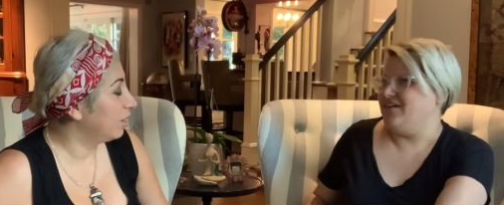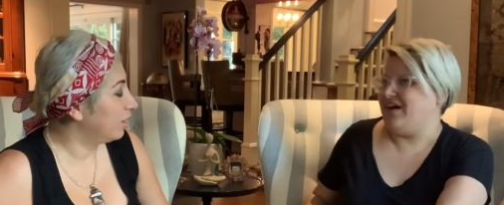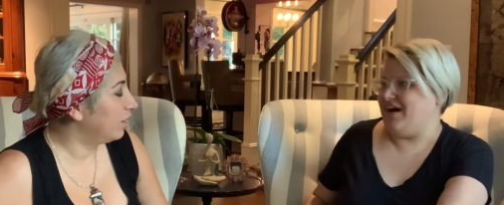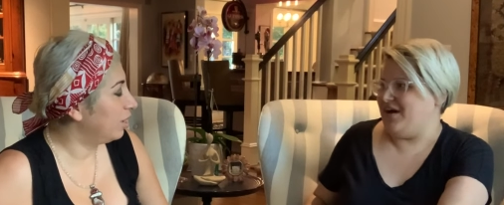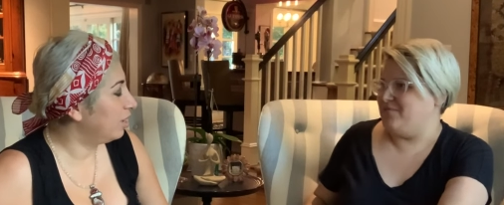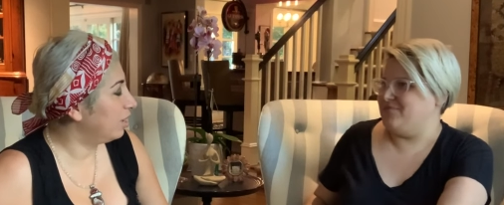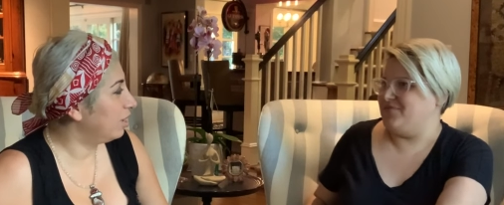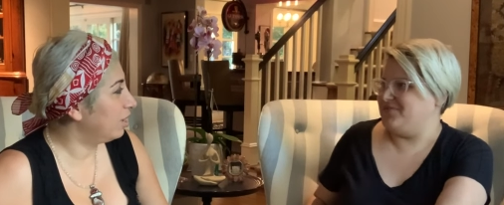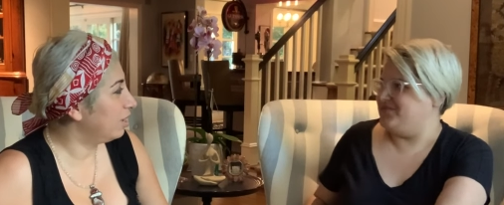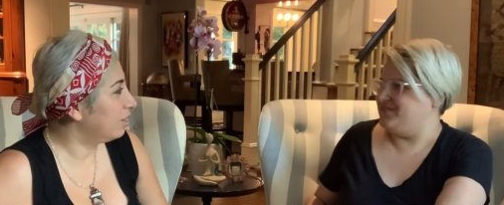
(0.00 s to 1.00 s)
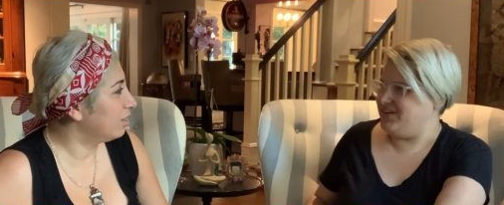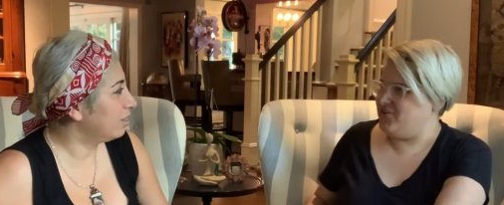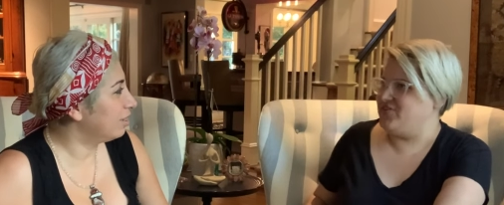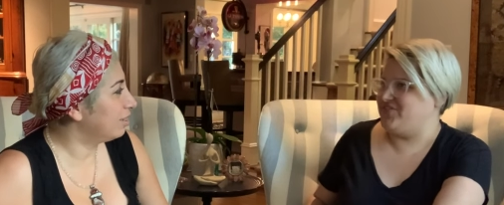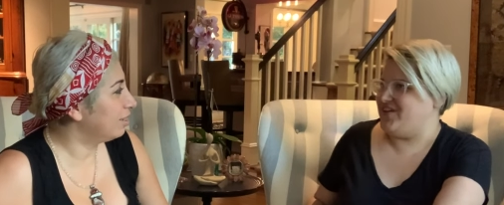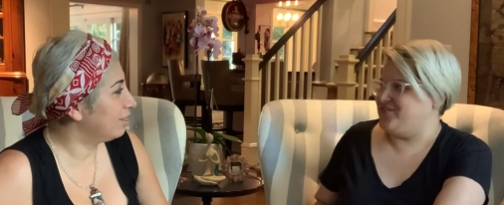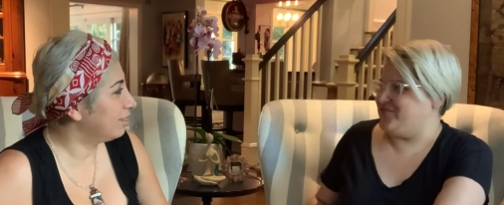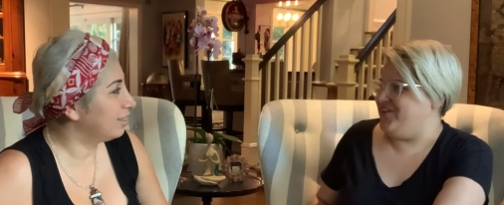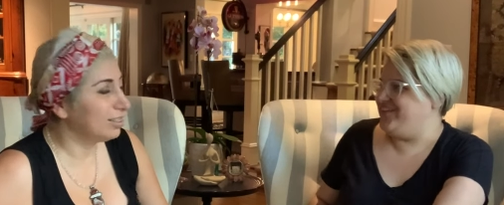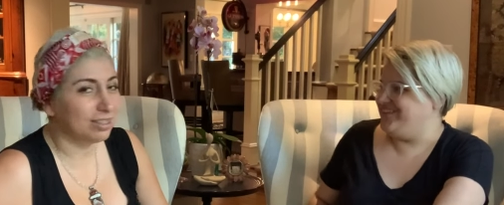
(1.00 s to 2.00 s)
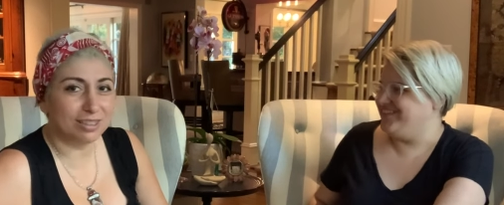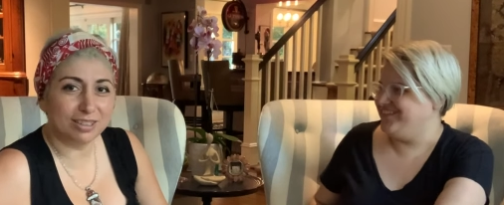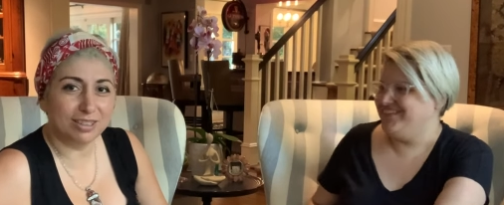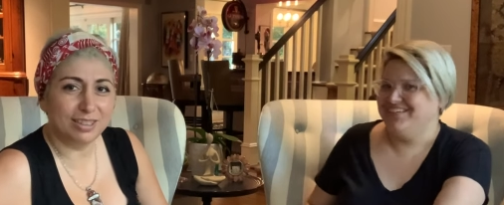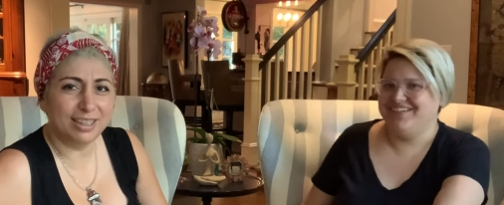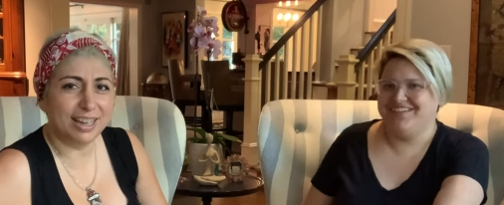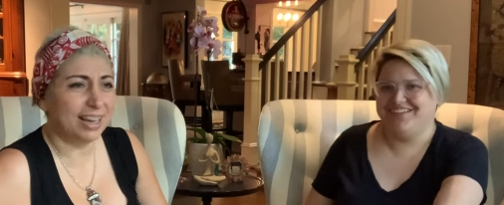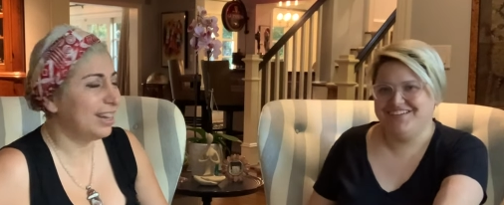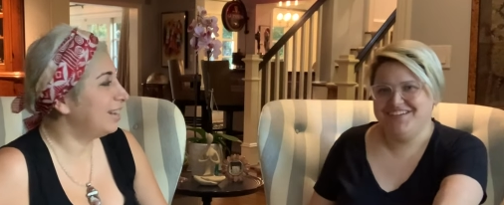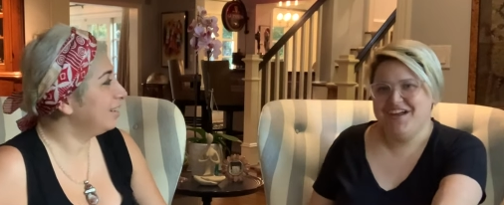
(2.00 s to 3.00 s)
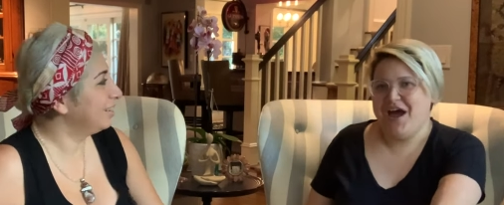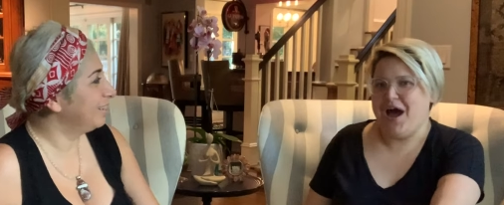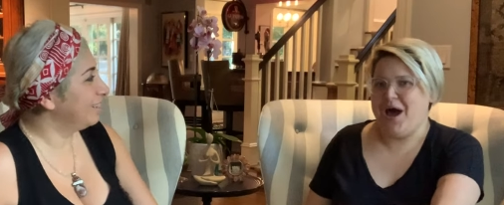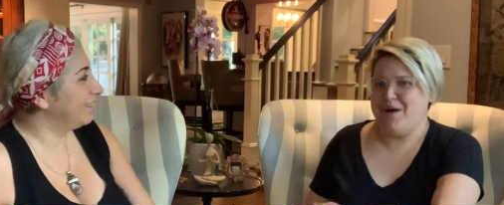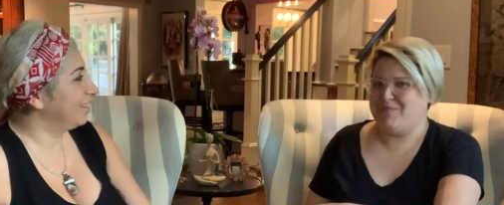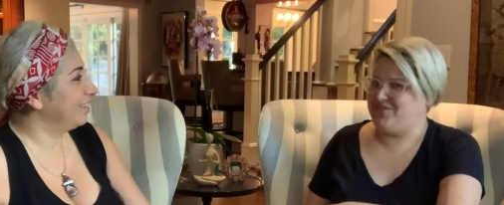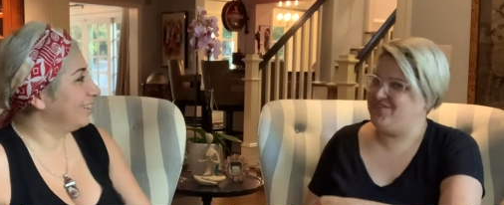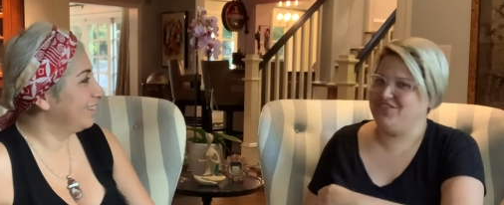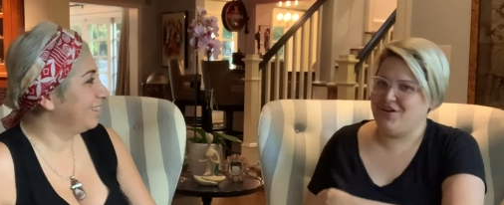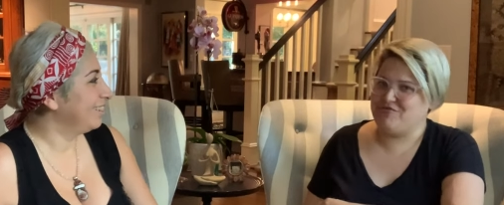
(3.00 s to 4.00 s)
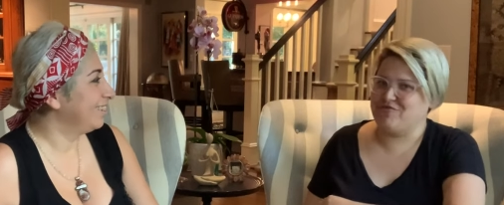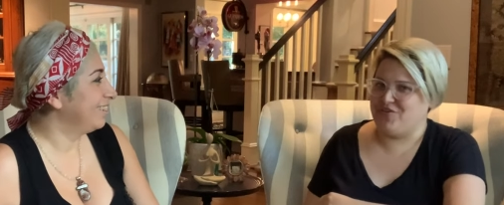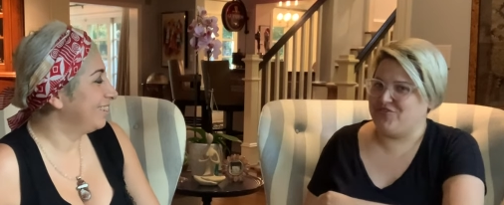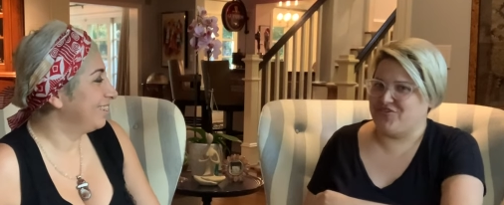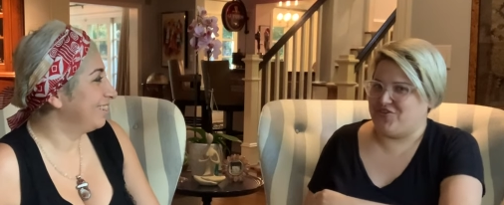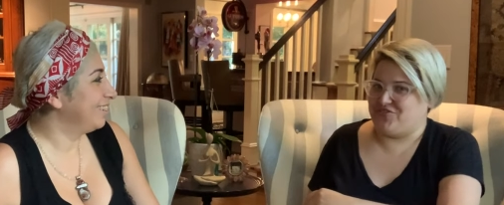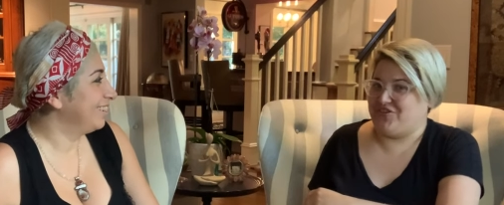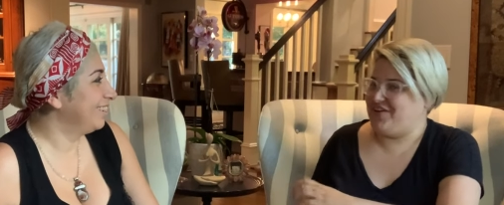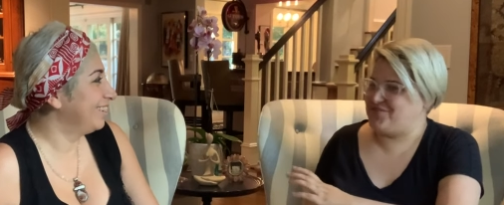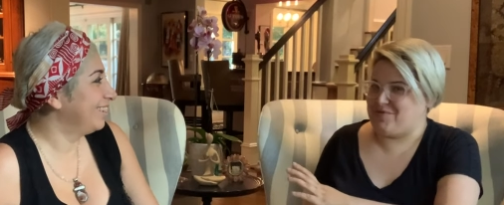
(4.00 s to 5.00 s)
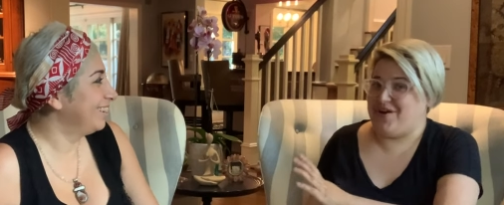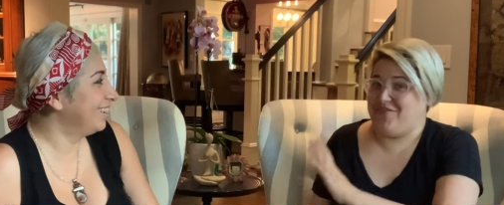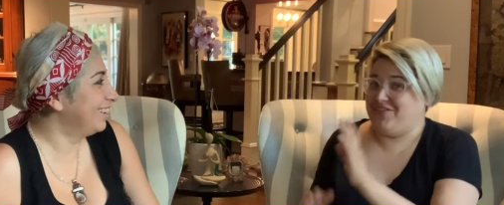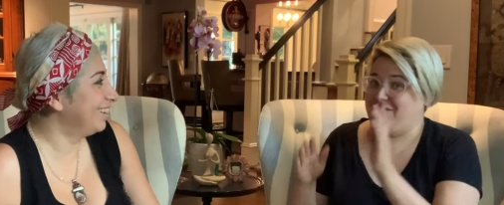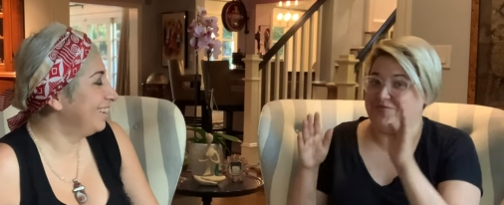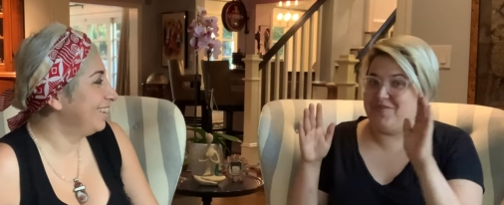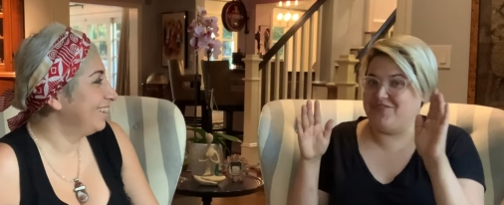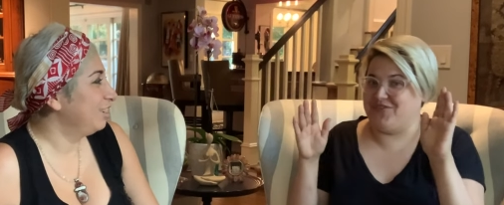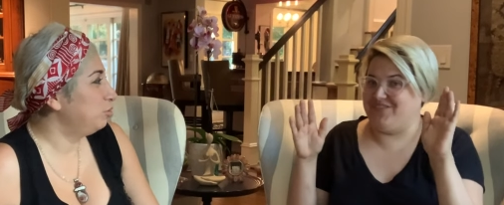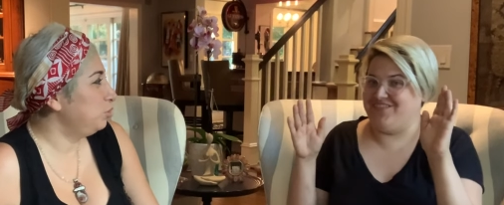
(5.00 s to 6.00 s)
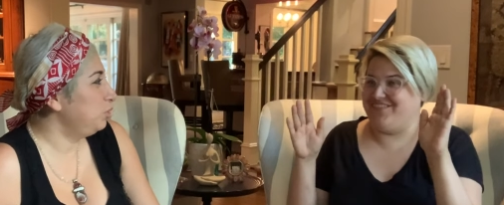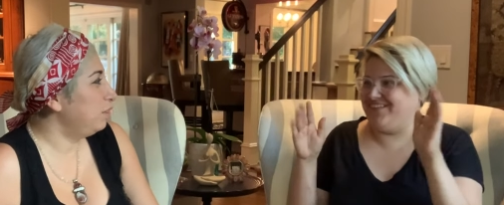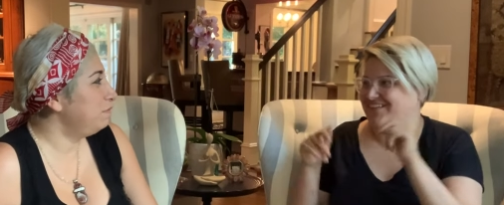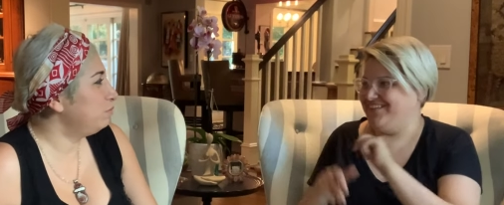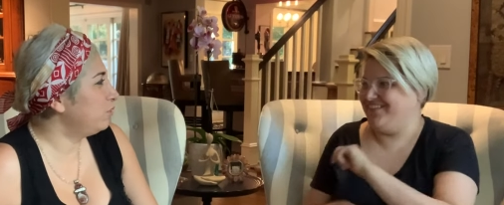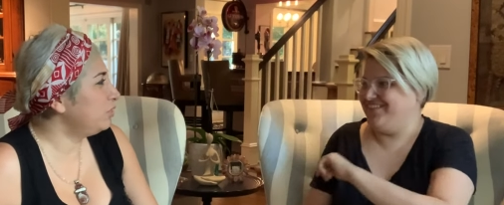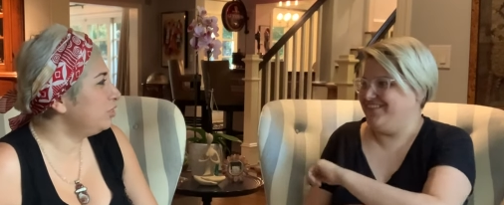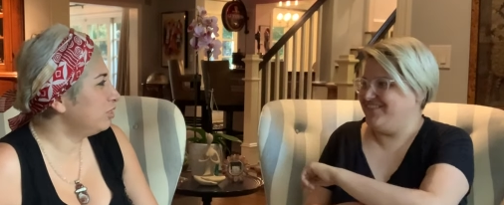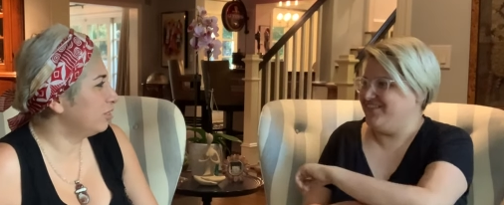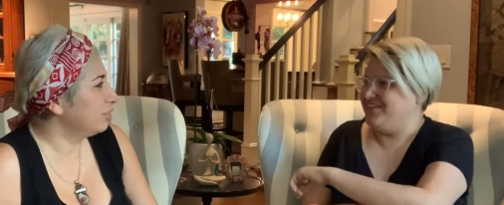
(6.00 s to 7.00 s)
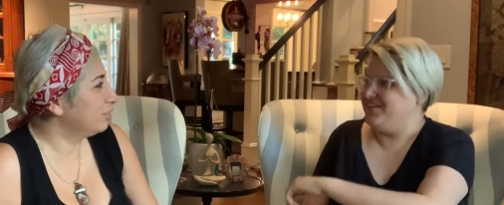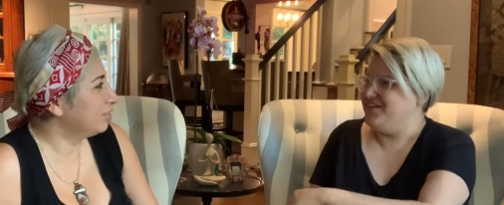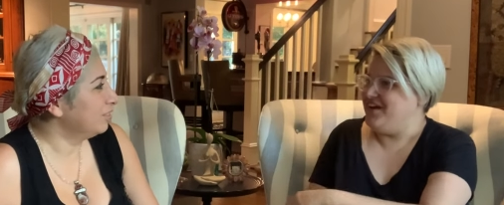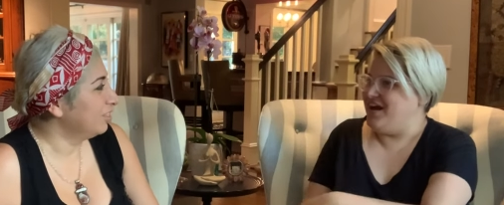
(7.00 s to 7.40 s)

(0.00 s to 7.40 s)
Speaker 1: Uh, uh, little distasteful. Yeah. Uh, but she loved vultures, I swear. I swear this isn't... She loves vultures?